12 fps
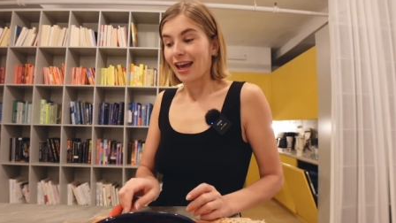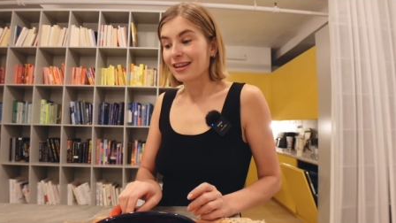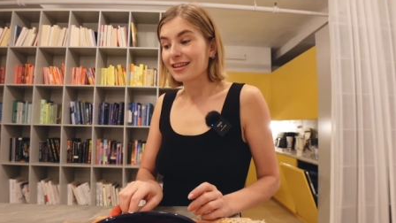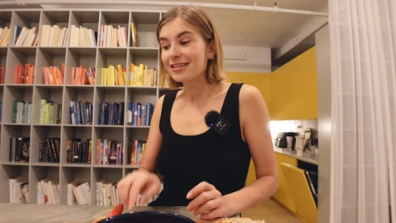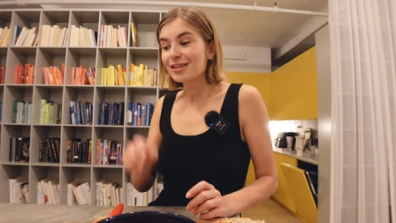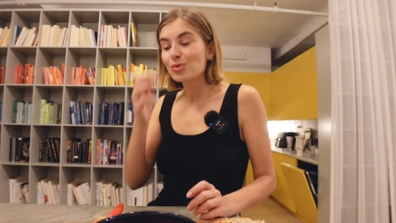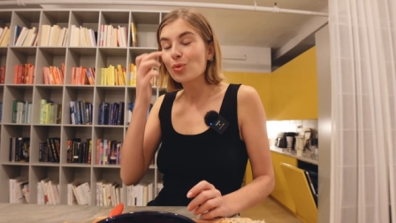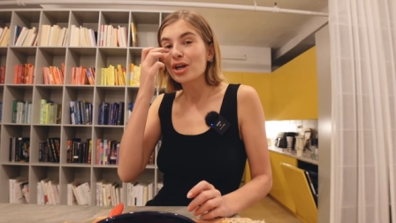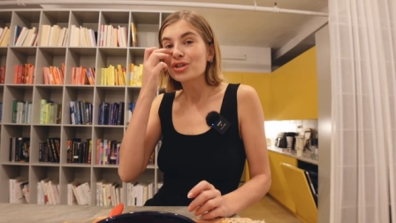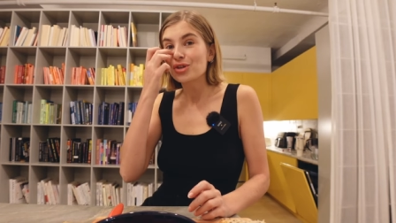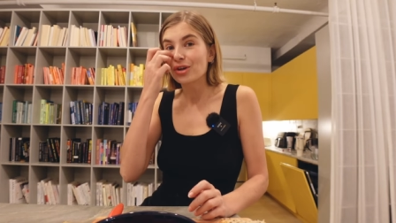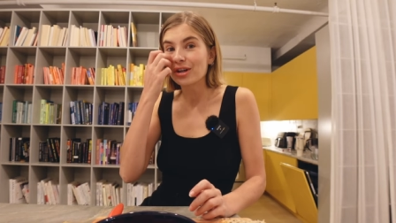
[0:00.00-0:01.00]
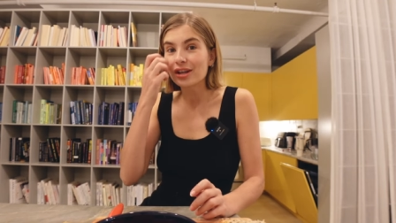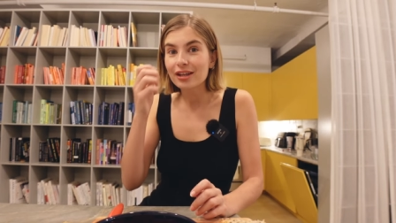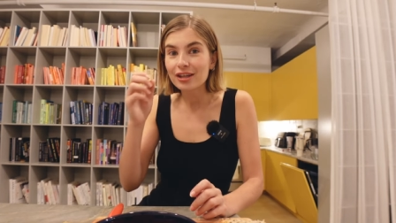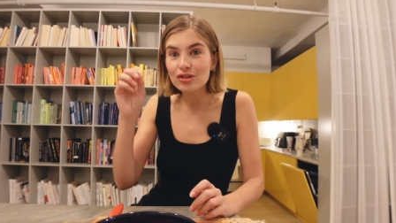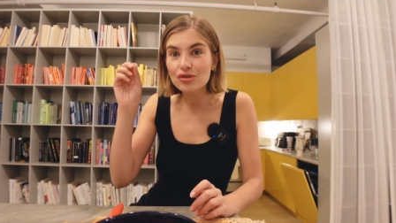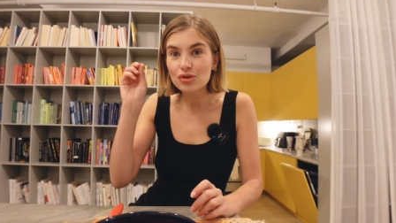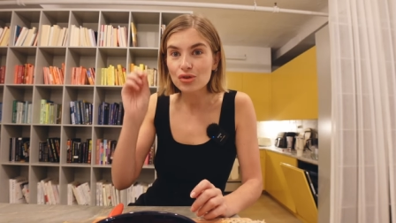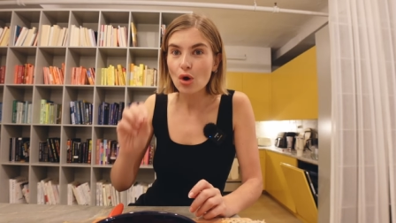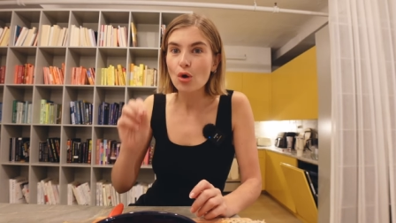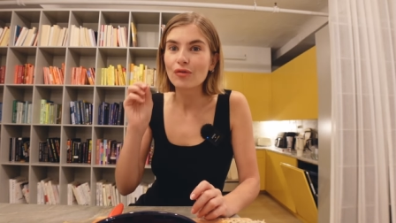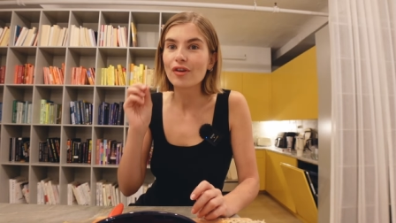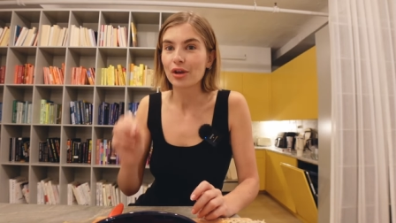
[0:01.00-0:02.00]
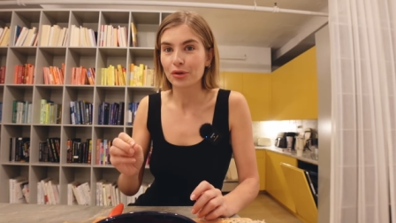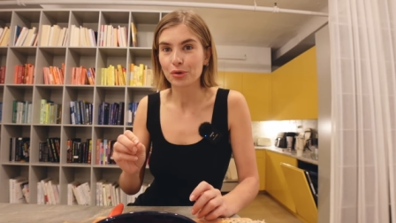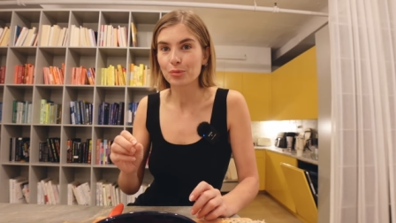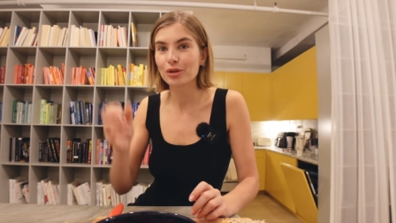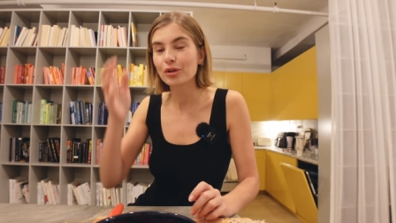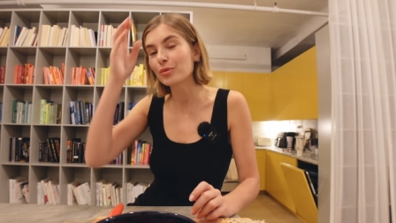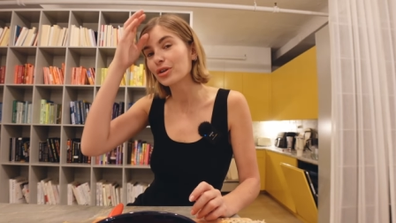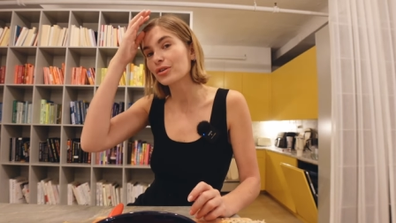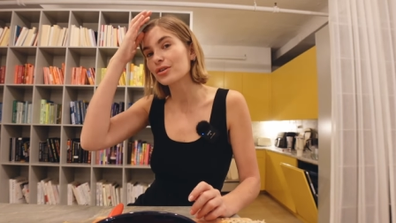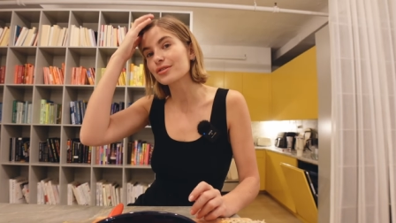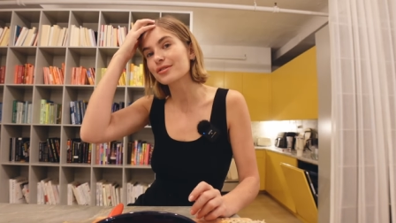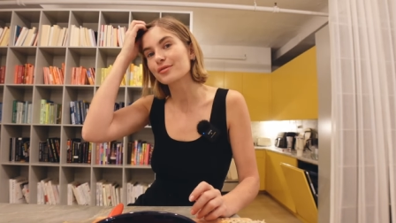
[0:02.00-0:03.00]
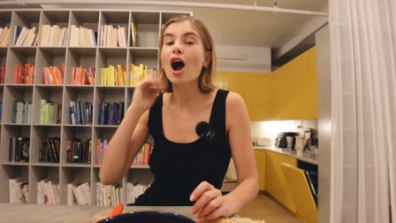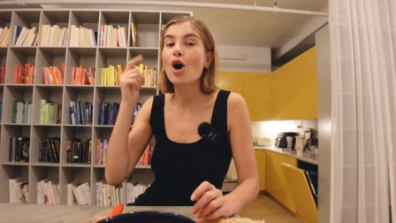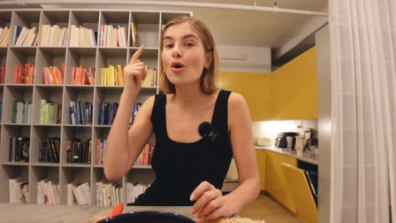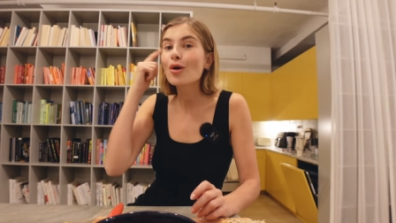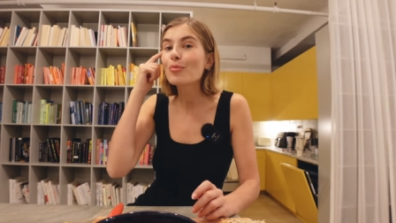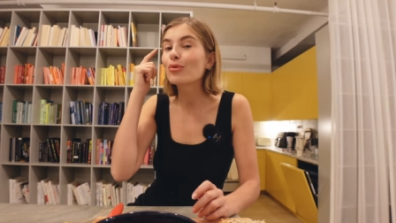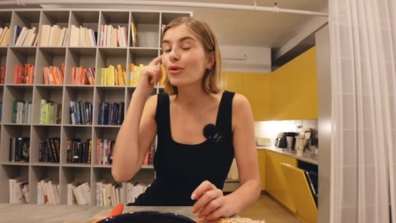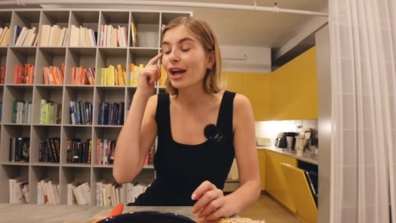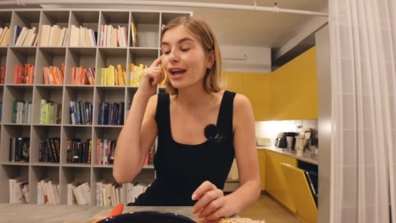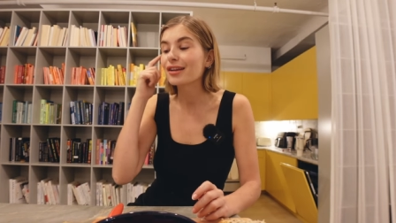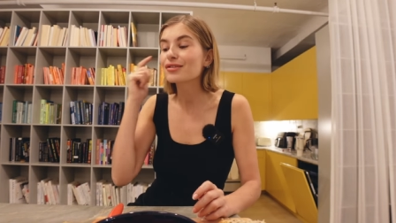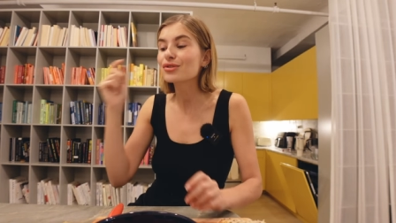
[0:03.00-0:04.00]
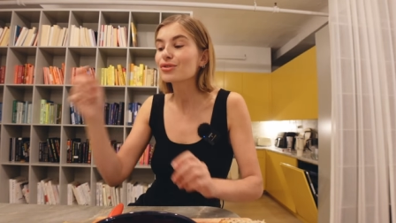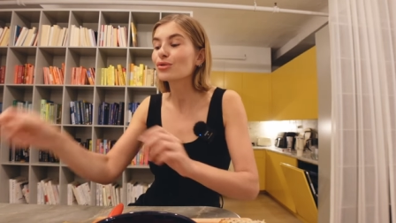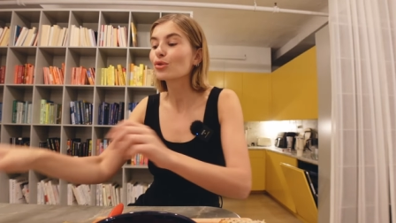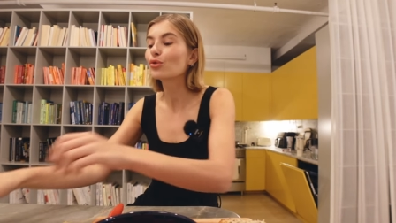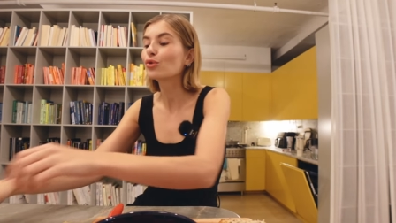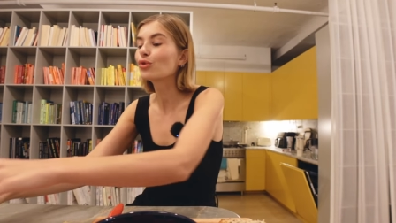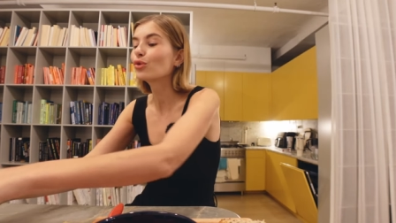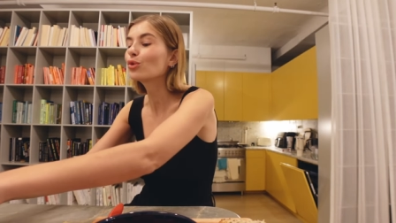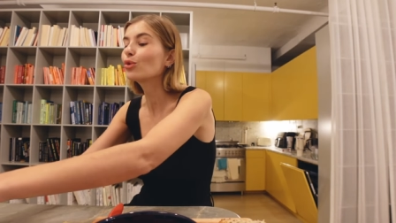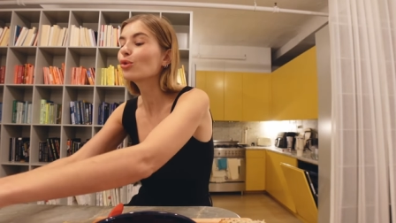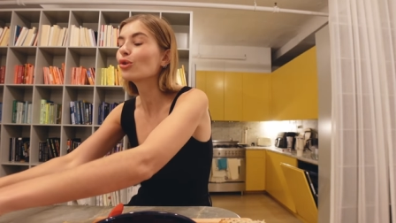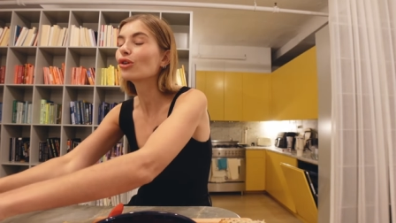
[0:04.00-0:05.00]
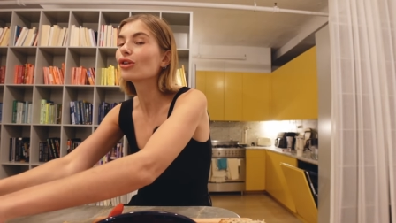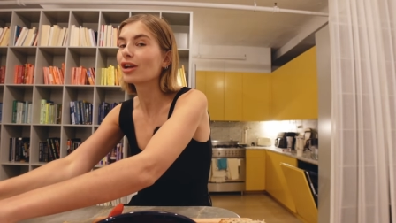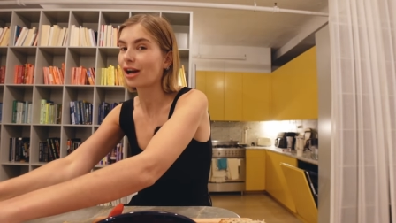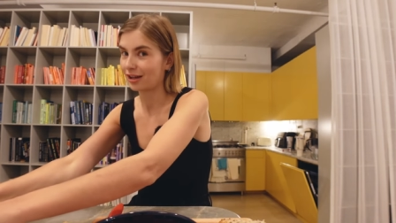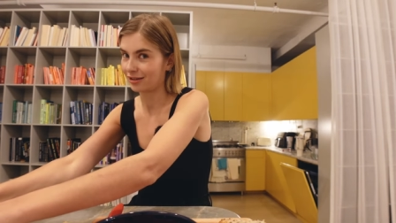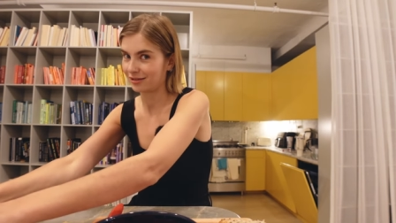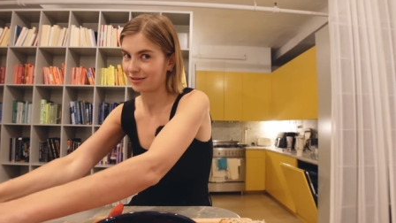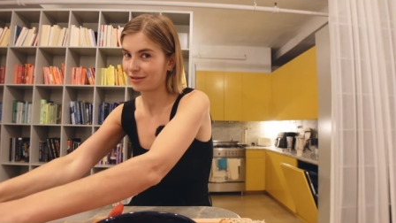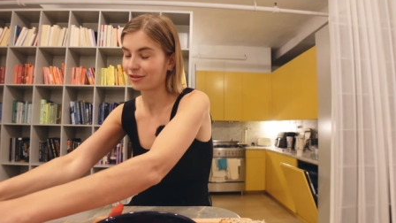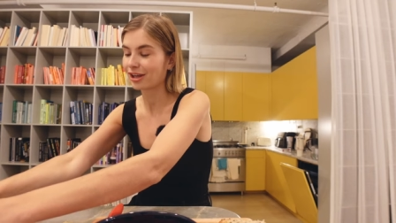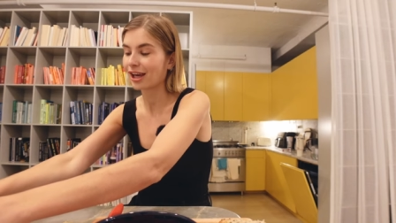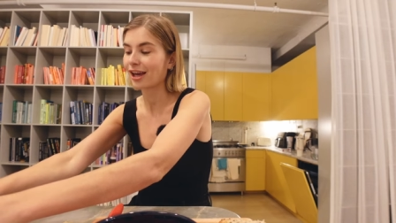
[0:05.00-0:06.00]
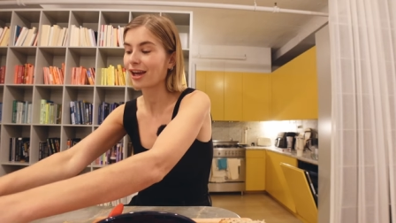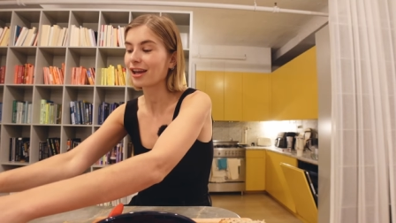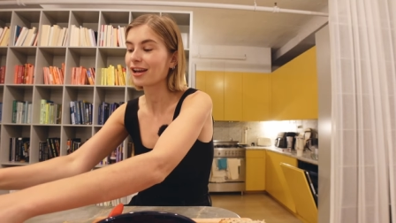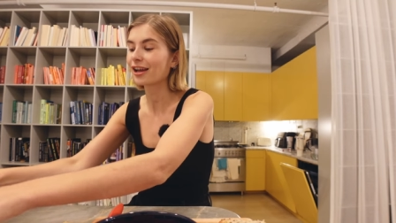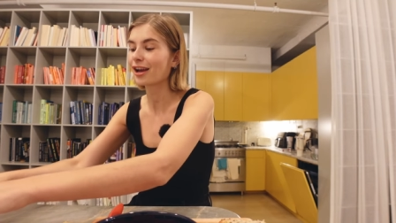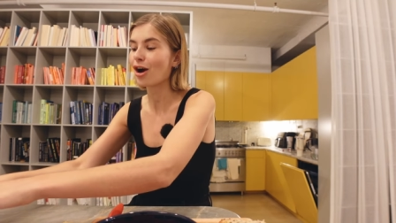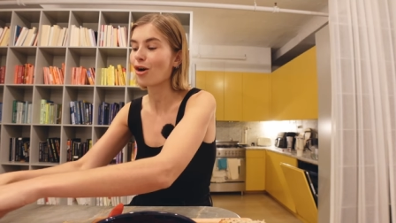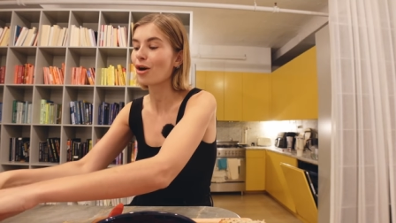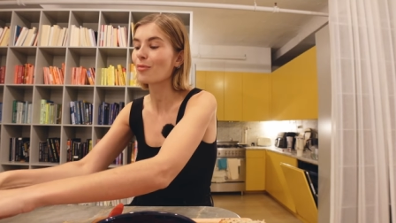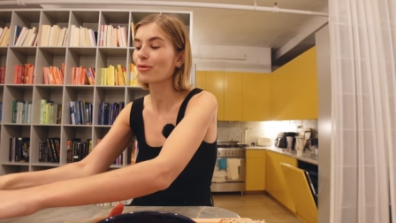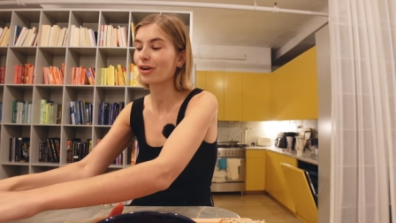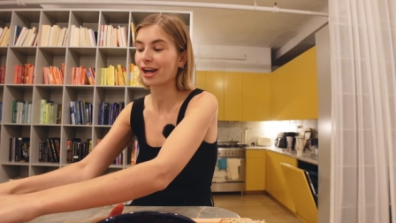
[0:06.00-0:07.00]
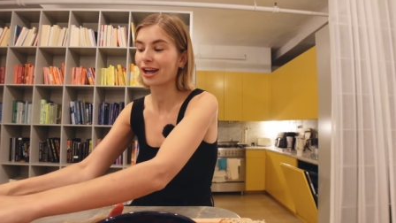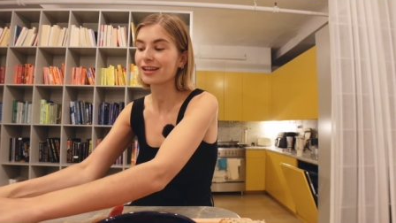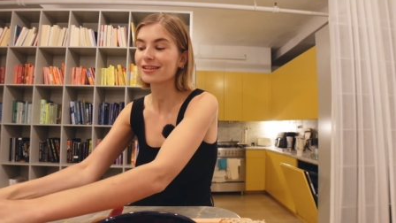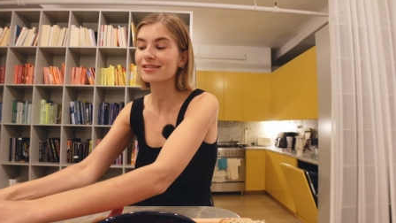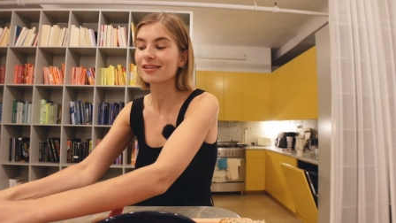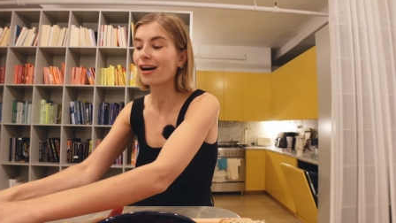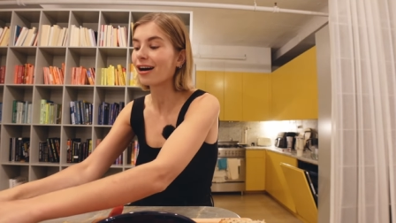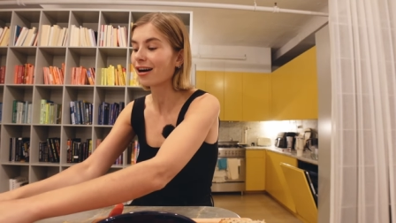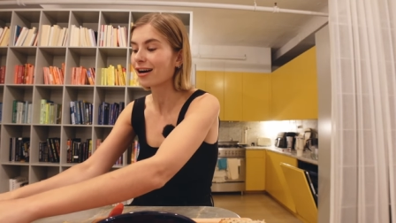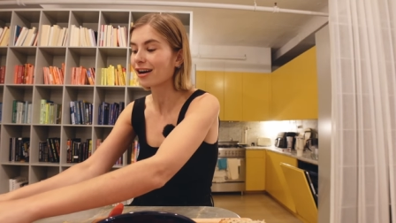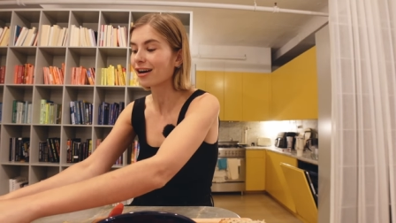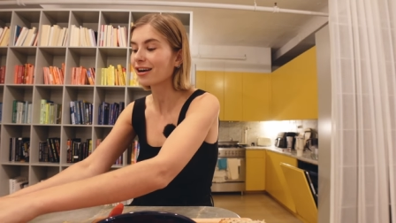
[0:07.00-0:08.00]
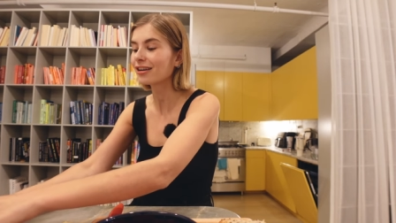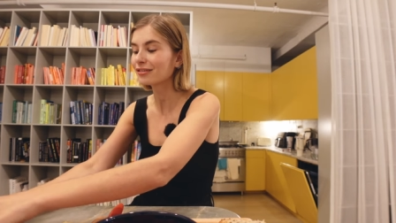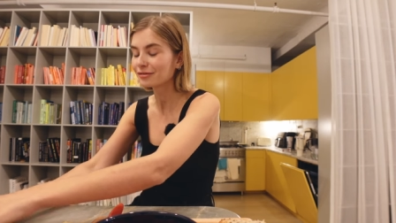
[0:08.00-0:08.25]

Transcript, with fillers: And this is why journaling is so valuable because our brains fool us, uh, okay? Like our brains are